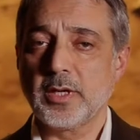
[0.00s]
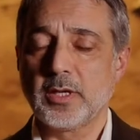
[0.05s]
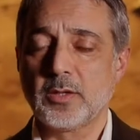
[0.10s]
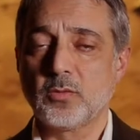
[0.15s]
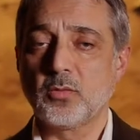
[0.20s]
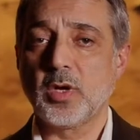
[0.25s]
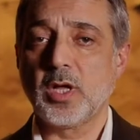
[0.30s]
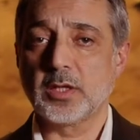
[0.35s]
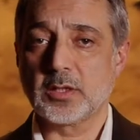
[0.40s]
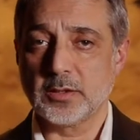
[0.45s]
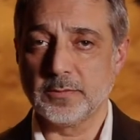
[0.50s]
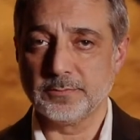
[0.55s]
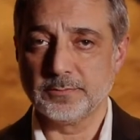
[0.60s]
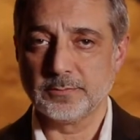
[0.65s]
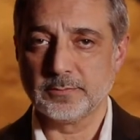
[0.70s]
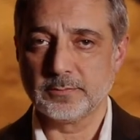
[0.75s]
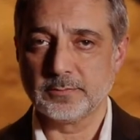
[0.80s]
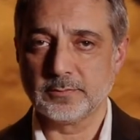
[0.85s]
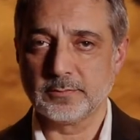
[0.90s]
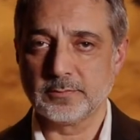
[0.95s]
and welcome
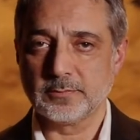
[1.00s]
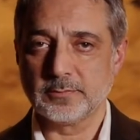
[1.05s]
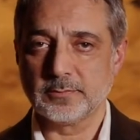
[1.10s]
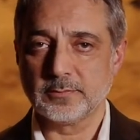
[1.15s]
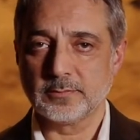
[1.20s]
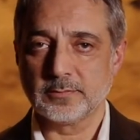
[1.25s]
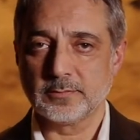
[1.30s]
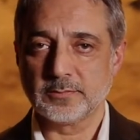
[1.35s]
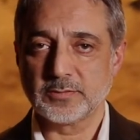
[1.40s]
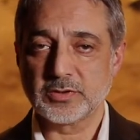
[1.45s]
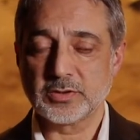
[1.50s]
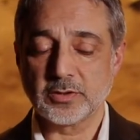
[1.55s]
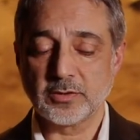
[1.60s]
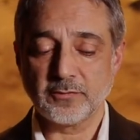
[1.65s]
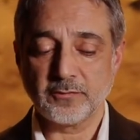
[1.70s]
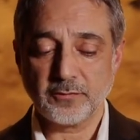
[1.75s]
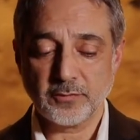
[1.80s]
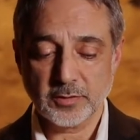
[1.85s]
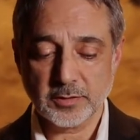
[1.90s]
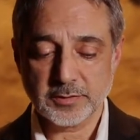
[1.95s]
to the
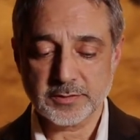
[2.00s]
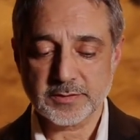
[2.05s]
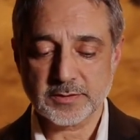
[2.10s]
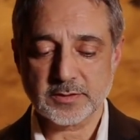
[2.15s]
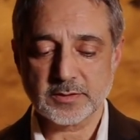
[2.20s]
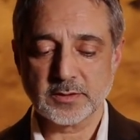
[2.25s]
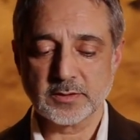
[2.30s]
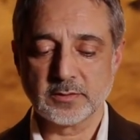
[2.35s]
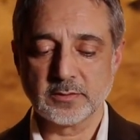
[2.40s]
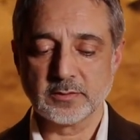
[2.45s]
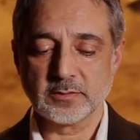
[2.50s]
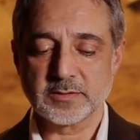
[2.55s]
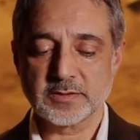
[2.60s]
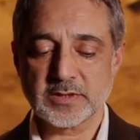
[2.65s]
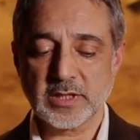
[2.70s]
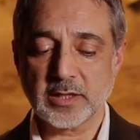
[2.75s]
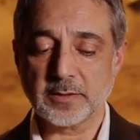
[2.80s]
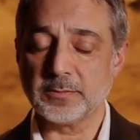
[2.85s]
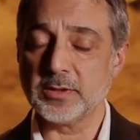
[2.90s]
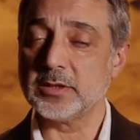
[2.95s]
first
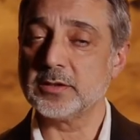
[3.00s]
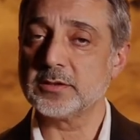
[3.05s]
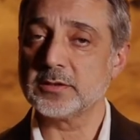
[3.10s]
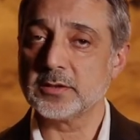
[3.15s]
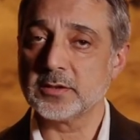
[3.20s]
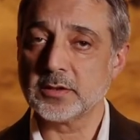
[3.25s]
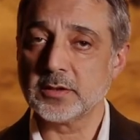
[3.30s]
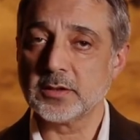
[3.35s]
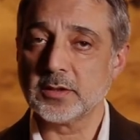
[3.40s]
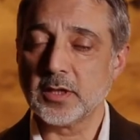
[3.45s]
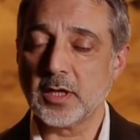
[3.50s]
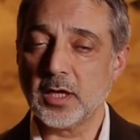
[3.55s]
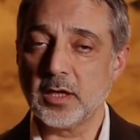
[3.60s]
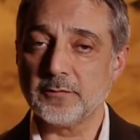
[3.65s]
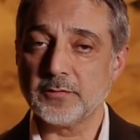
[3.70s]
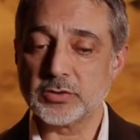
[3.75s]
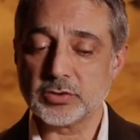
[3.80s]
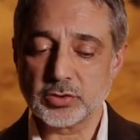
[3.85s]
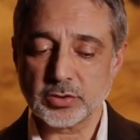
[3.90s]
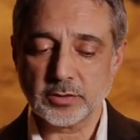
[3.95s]
segment of
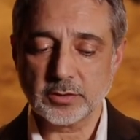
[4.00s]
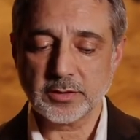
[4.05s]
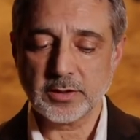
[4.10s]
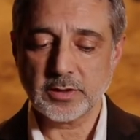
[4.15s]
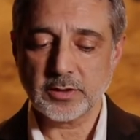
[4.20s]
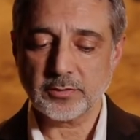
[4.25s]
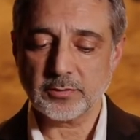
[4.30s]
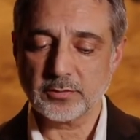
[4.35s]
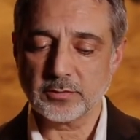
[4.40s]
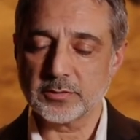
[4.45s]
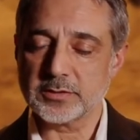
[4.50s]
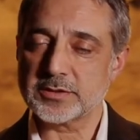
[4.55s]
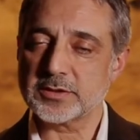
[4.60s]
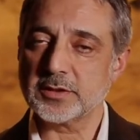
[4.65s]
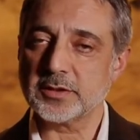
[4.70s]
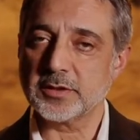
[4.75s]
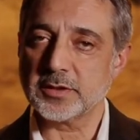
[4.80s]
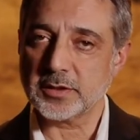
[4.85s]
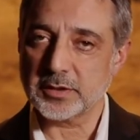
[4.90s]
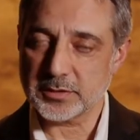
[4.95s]
a journey through
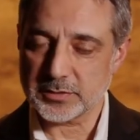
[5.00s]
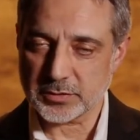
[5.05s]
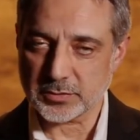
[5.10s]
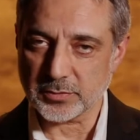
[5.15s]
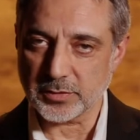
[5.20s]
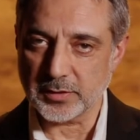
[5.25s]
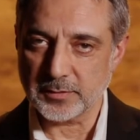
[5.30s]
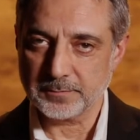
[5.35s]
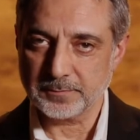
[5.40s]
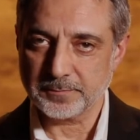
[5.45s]
Assyrian history.